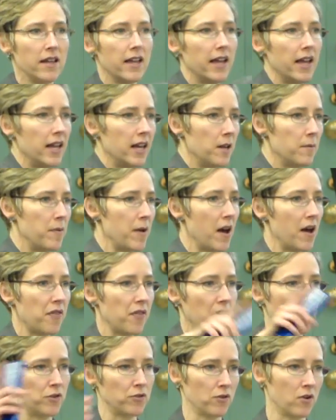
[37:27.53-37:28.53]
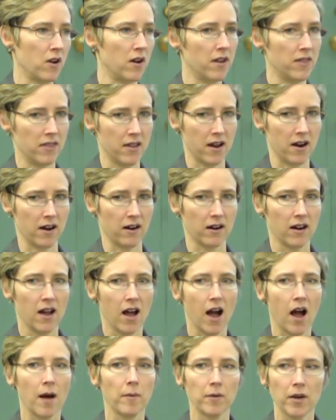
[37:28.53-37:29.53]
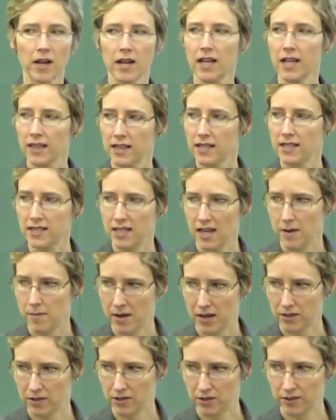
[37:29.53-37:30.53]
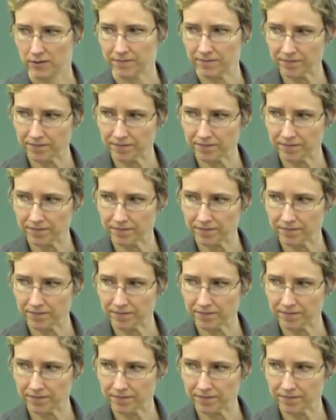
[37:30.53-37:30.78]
any path I draw in there, I'm going to get the same answer,